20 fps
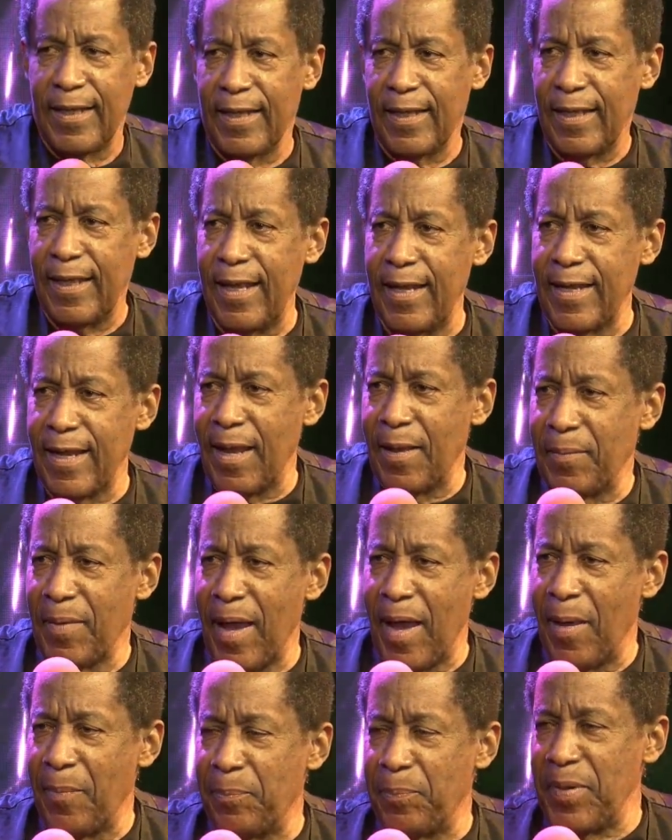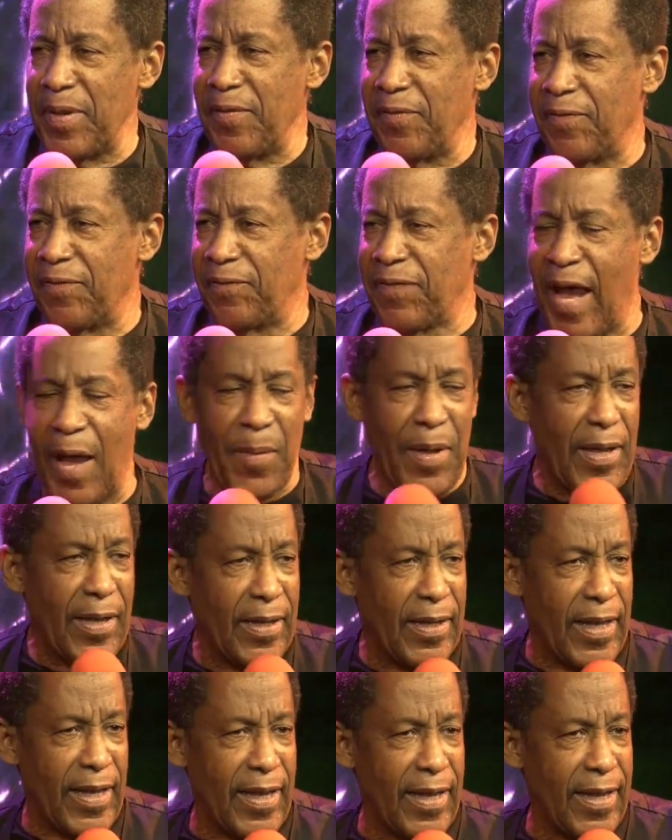In a happy
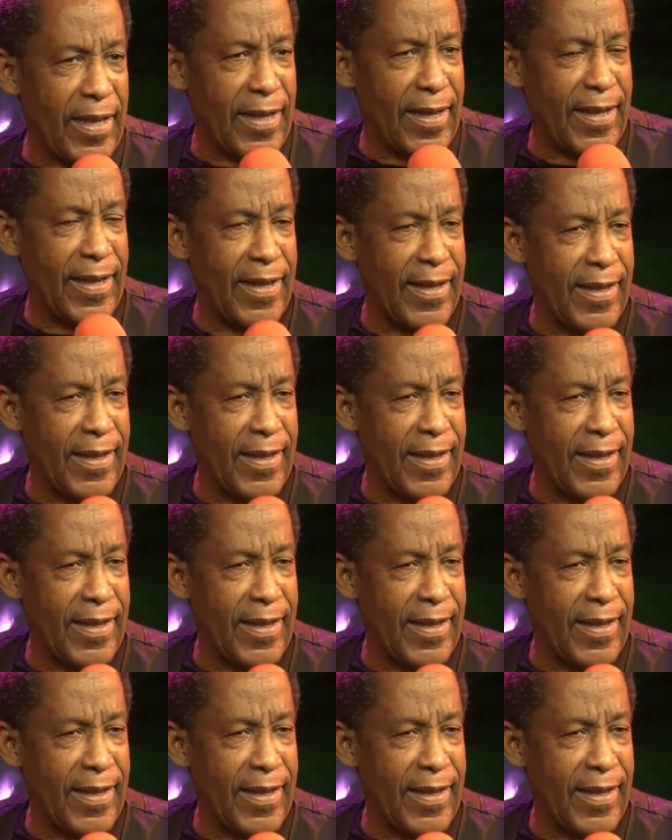family.